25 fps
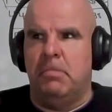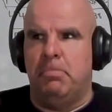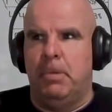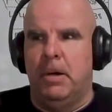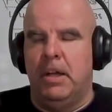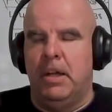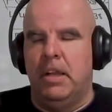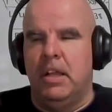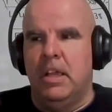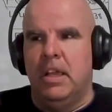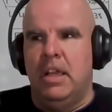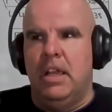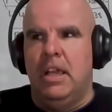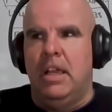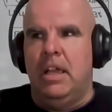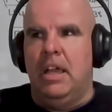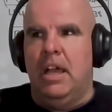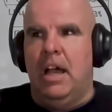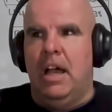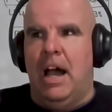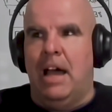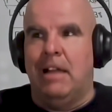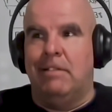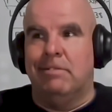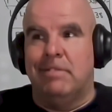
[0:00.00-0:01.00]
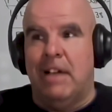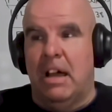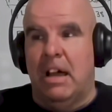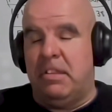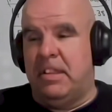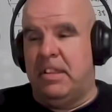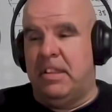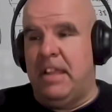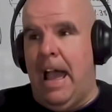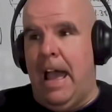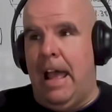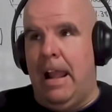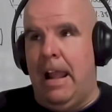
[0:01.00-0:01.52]
But unless
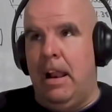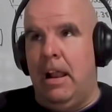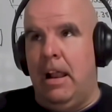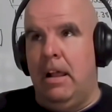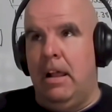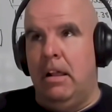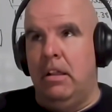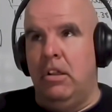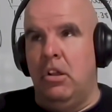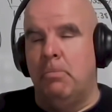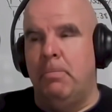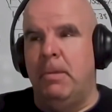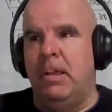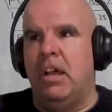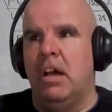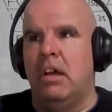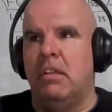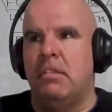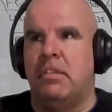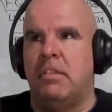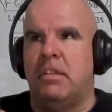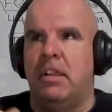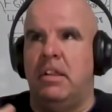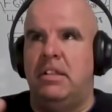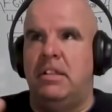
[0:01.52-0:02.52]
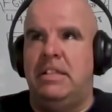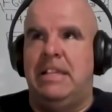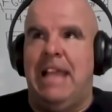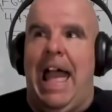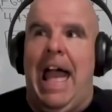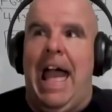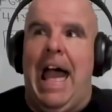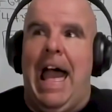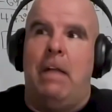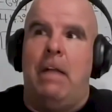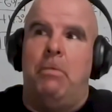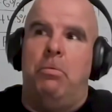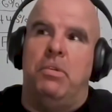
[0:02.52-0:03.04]
that, because the
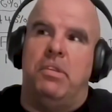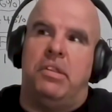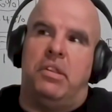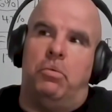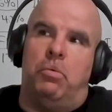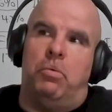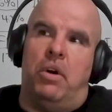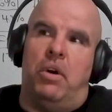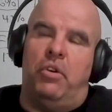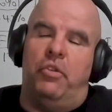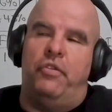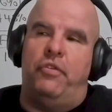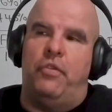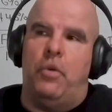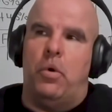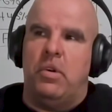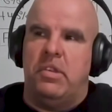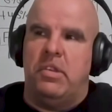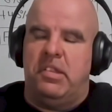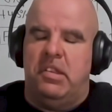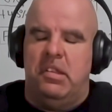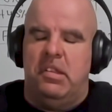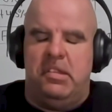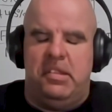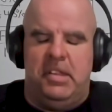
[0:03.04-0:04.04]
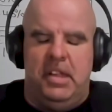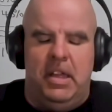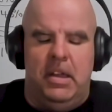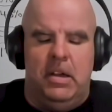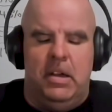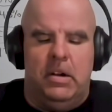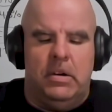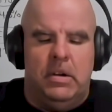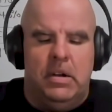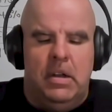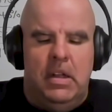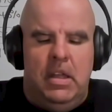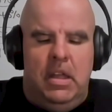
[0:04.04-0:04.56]
dad was the one who forced the
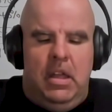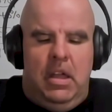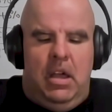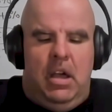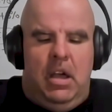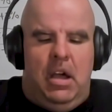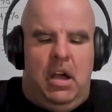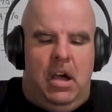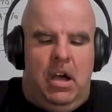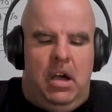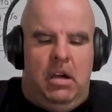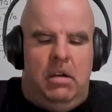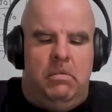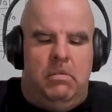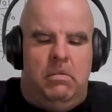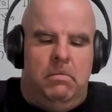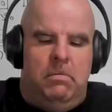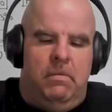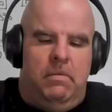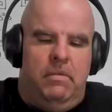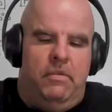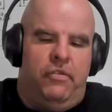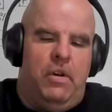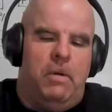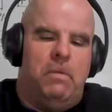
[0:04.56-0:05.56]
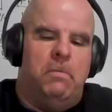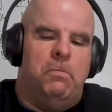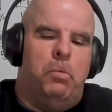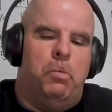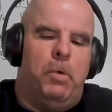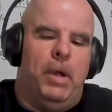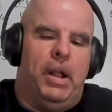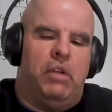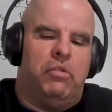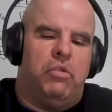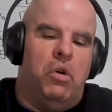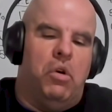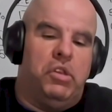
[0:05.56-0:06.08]
sale from
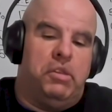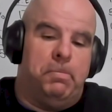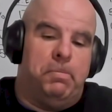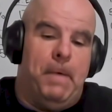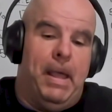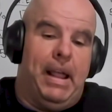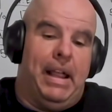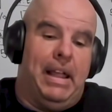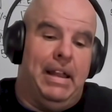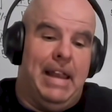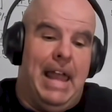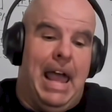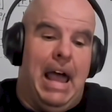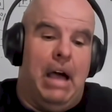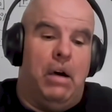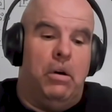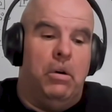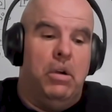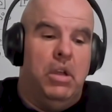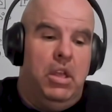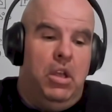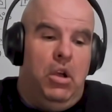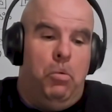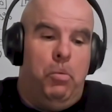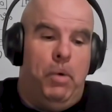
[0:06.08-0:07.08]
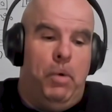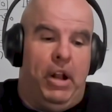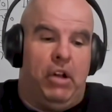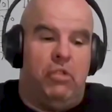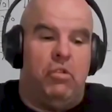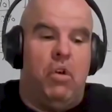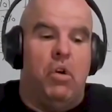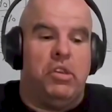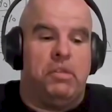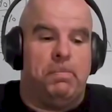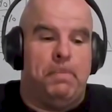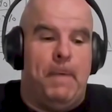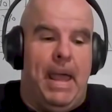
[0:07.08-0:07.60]
Wick Grossbeck, and now Wick
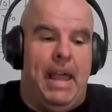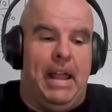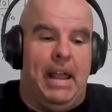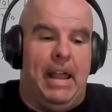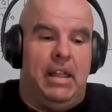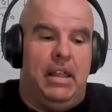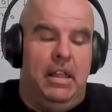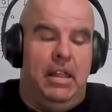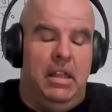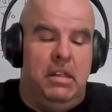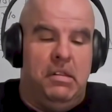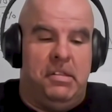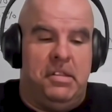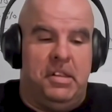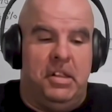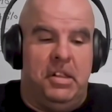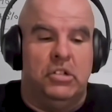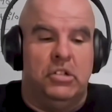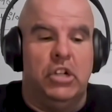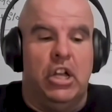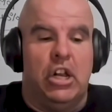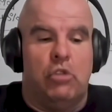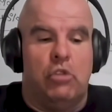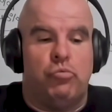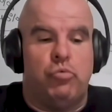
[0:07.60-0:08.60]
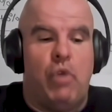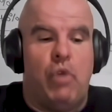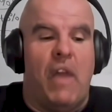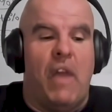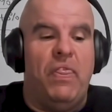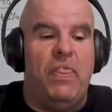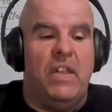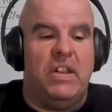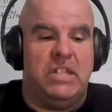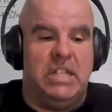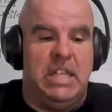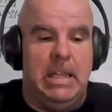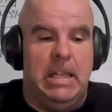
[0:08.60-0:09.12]
Grossbeck is still going to run
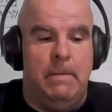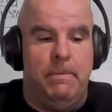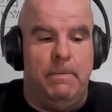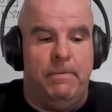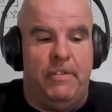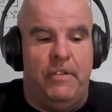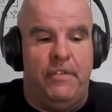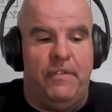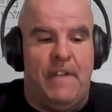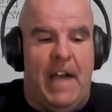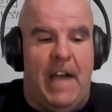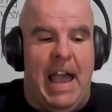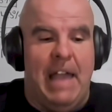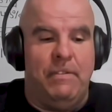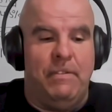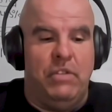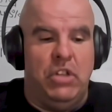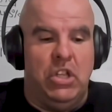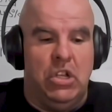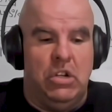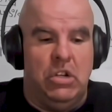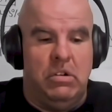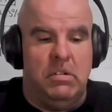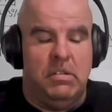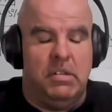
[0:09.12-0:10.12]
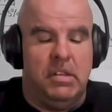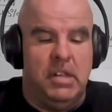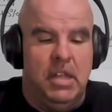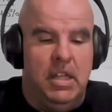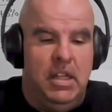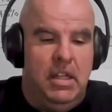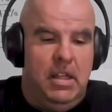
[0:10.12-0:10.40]
the team for 5 years.